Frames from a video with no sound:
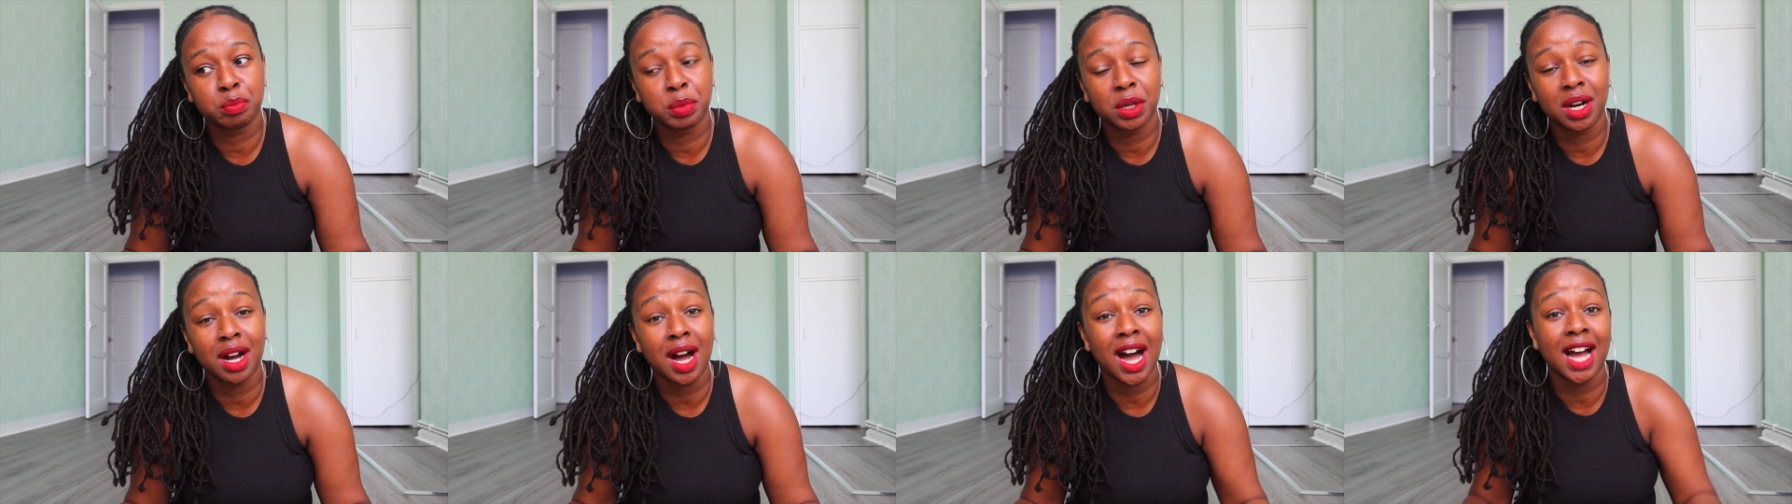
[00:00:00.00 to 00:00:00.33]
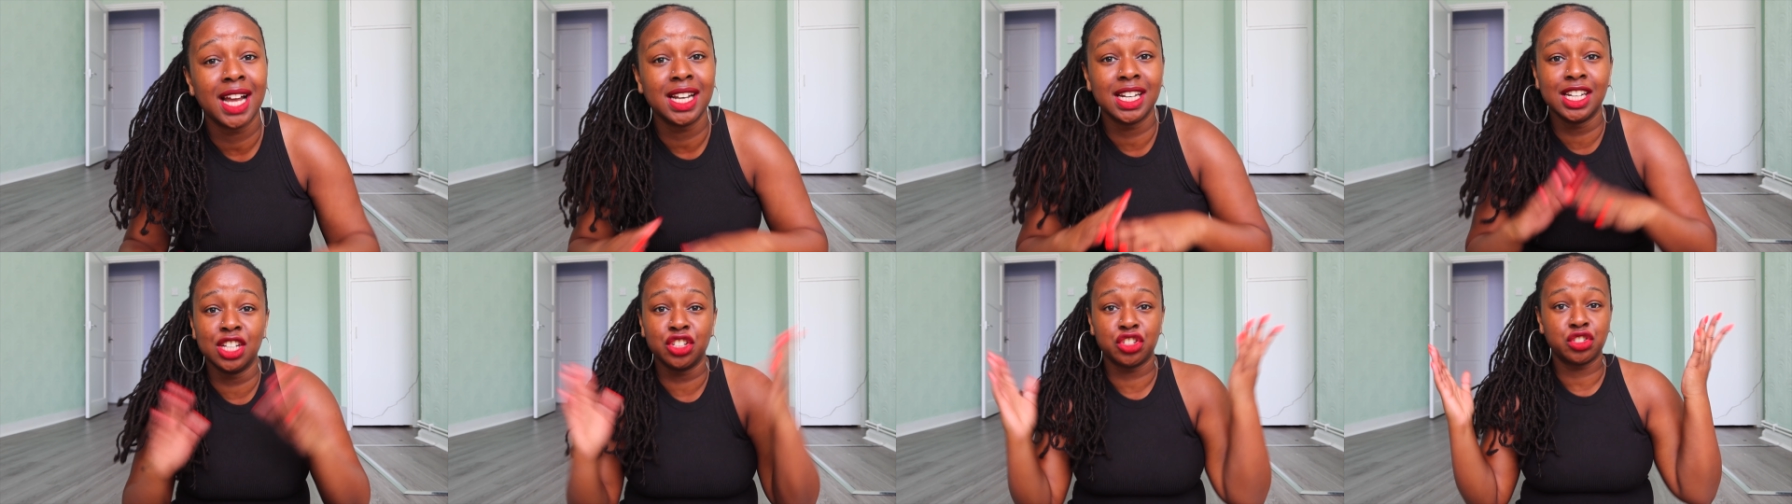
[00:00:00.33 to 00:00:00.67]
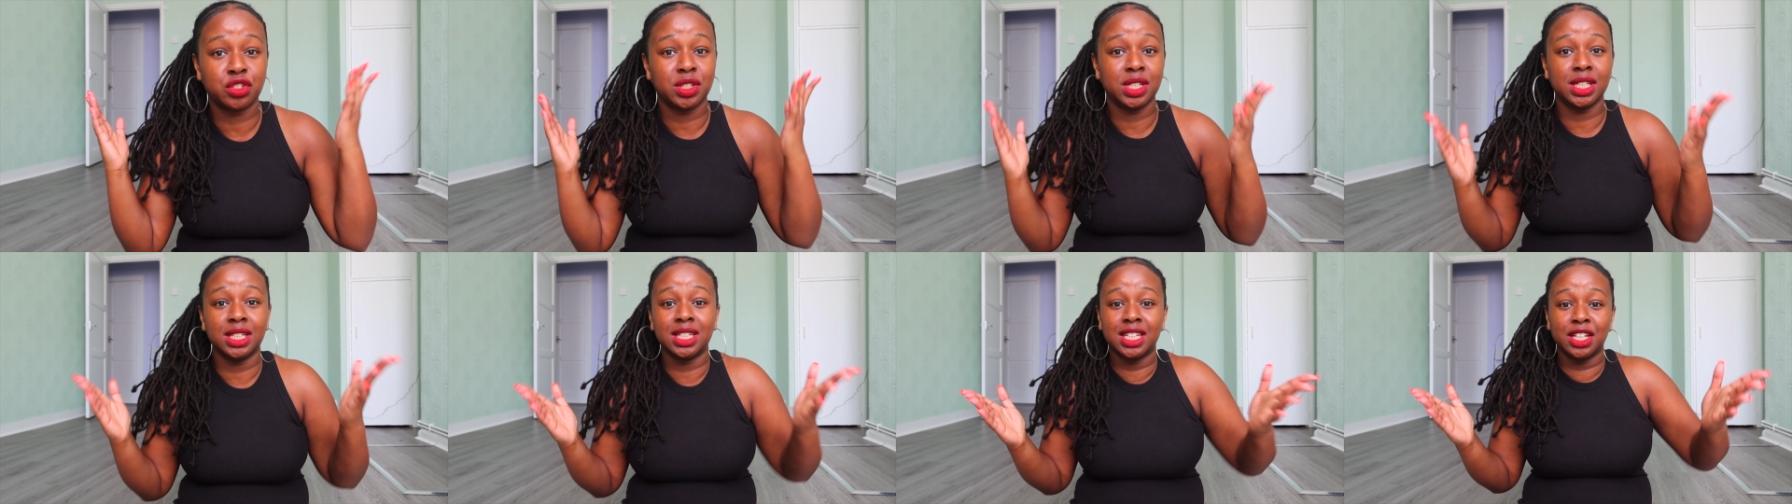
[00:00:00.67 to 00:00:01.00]
but I
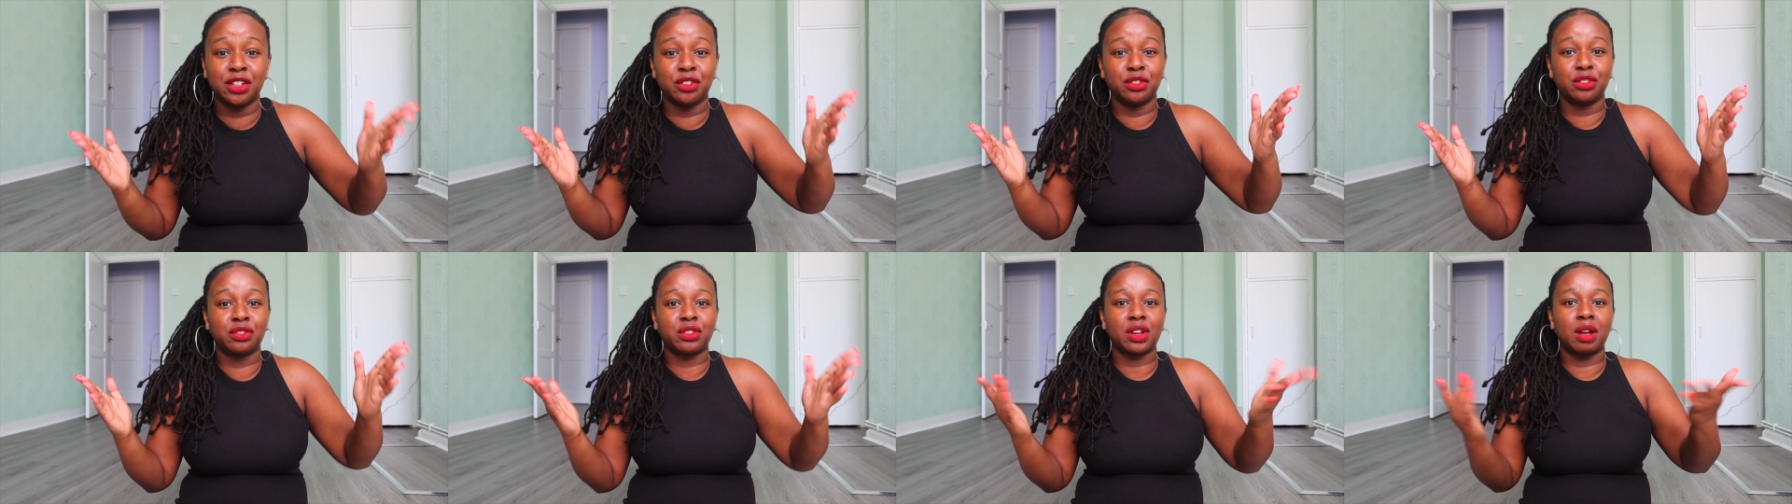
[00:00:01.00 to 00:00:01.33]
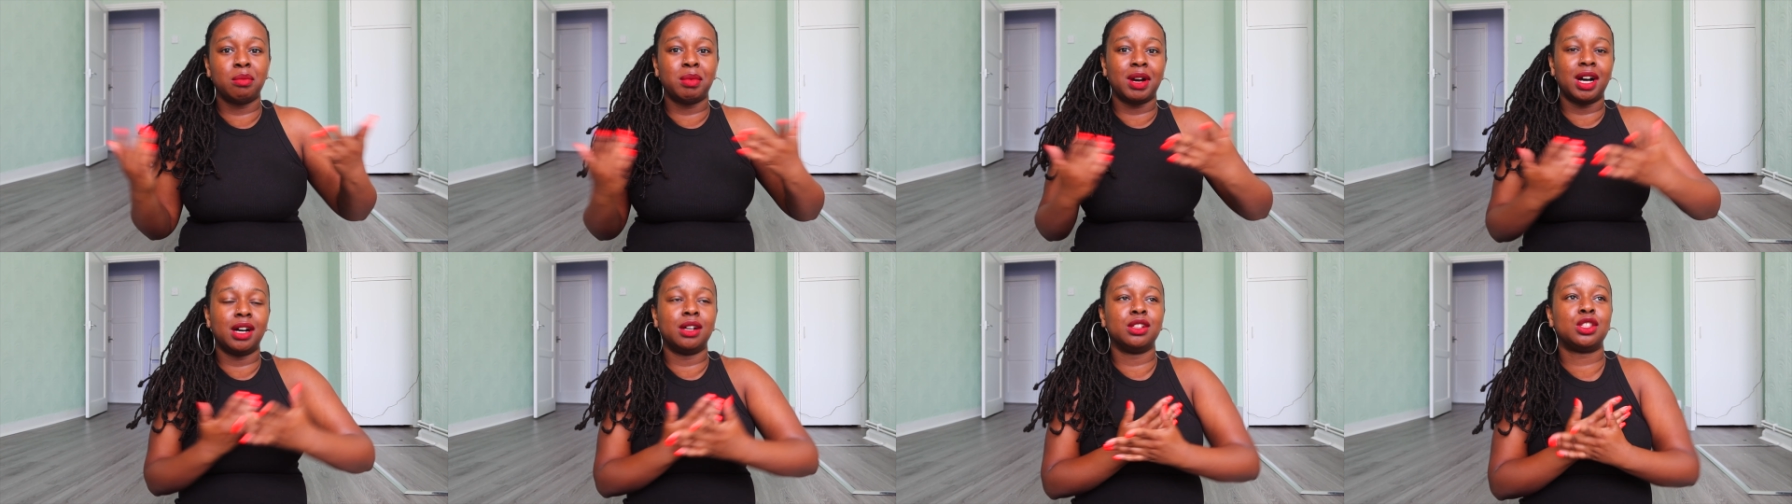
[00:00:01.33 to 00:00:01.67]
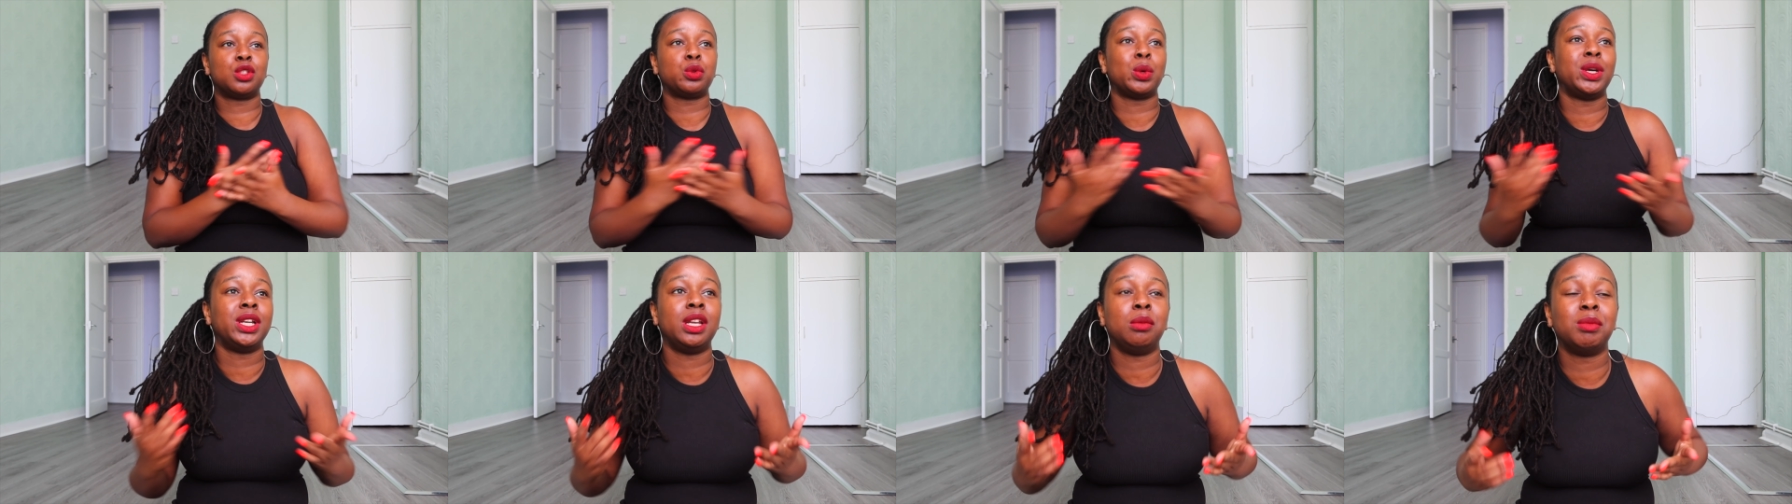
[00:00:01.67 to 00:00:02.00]
literally live about
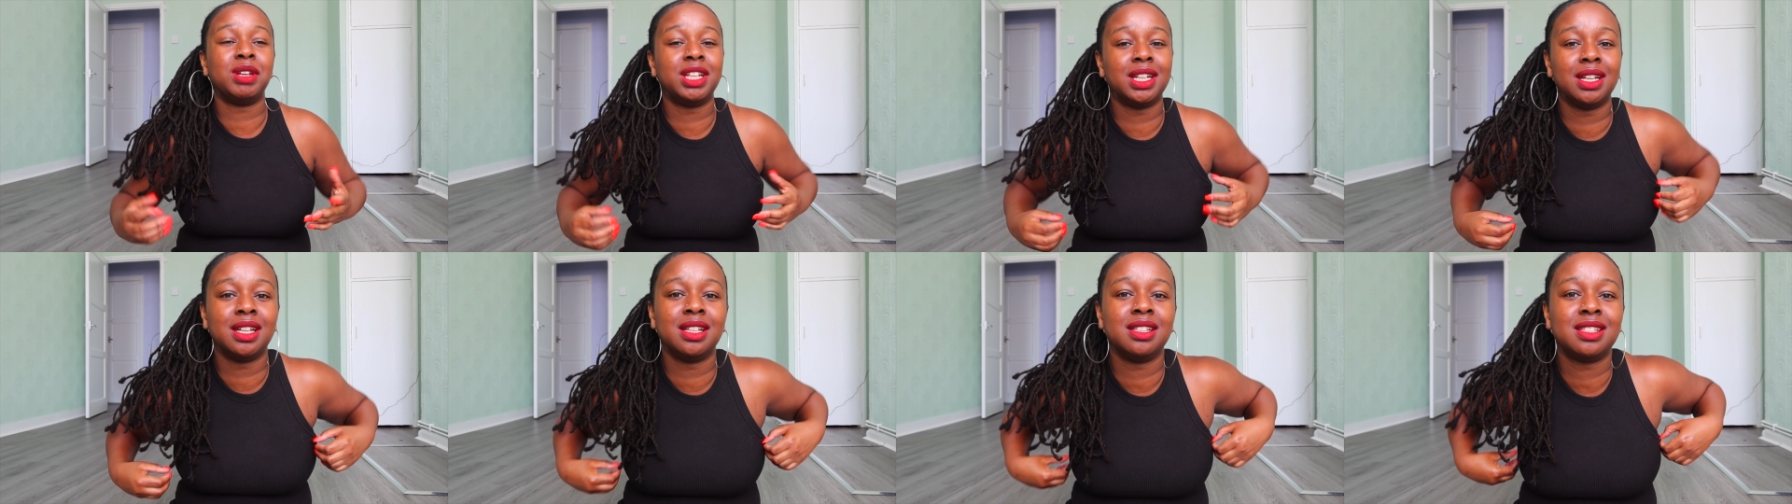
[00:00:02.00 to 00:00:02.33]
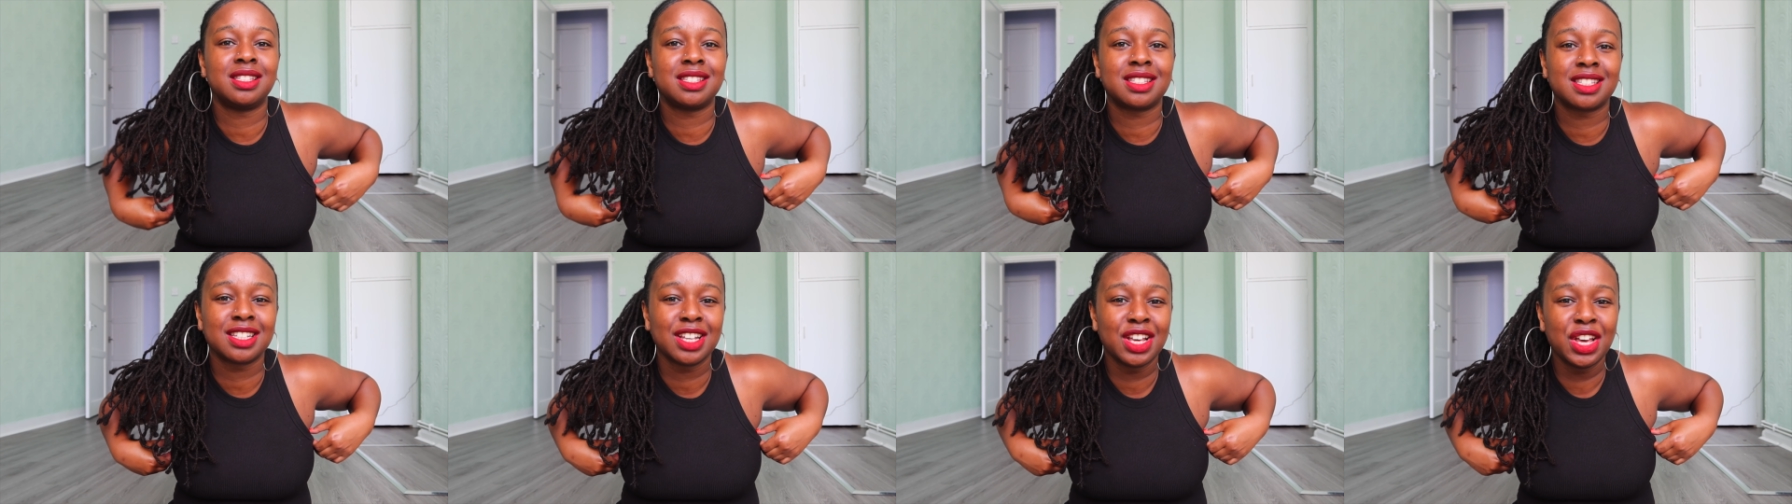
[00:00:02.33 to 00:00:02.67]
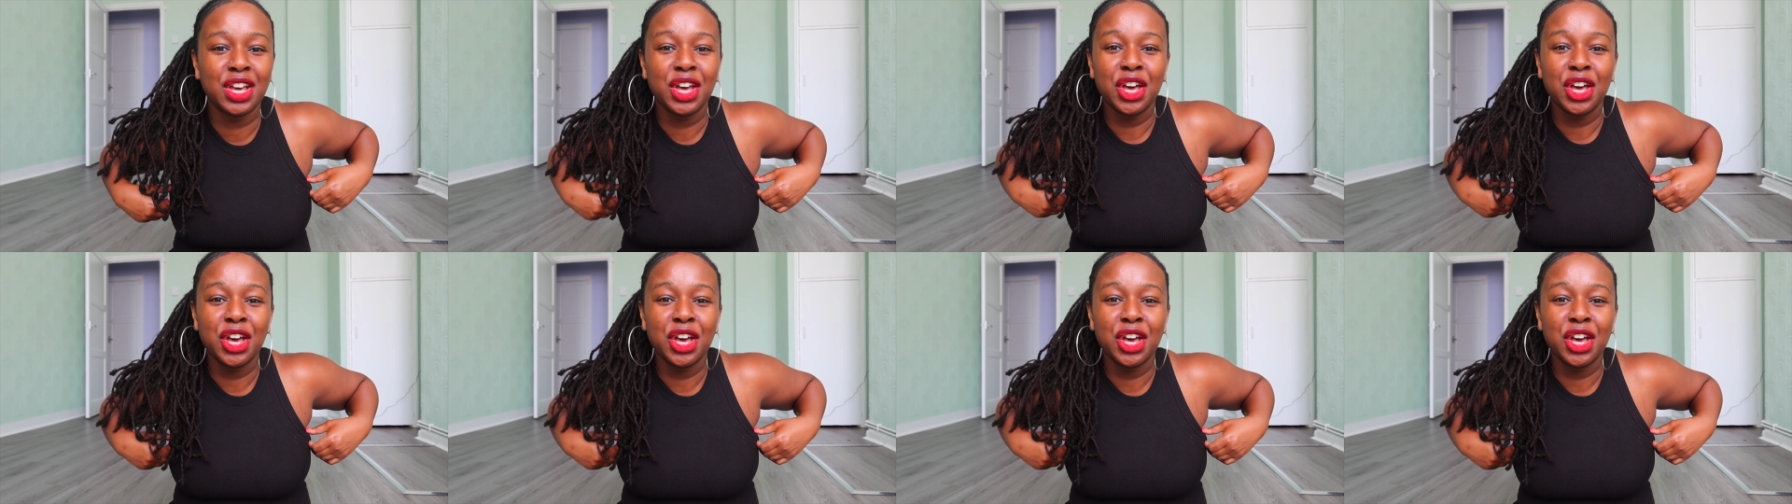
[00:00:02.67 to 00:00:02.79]
twenty minutes